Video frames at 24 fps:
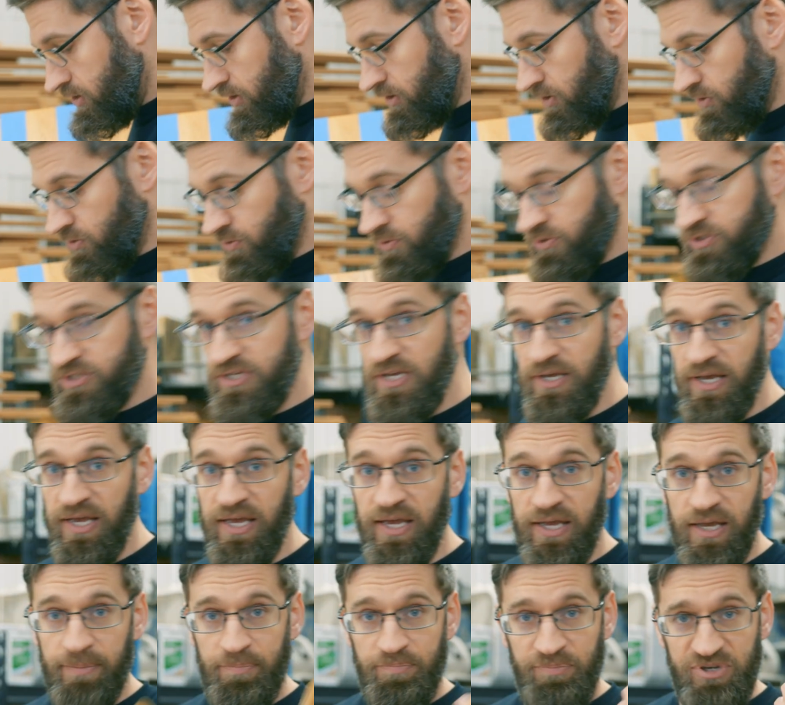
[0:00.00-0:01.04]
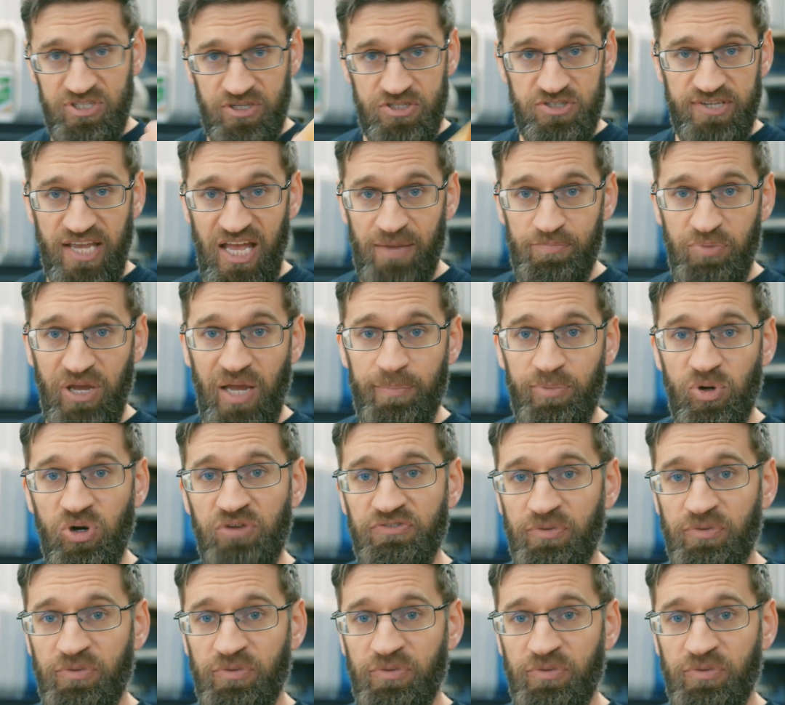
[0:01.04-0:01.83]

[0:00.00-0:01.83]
use a piece of sandpaper,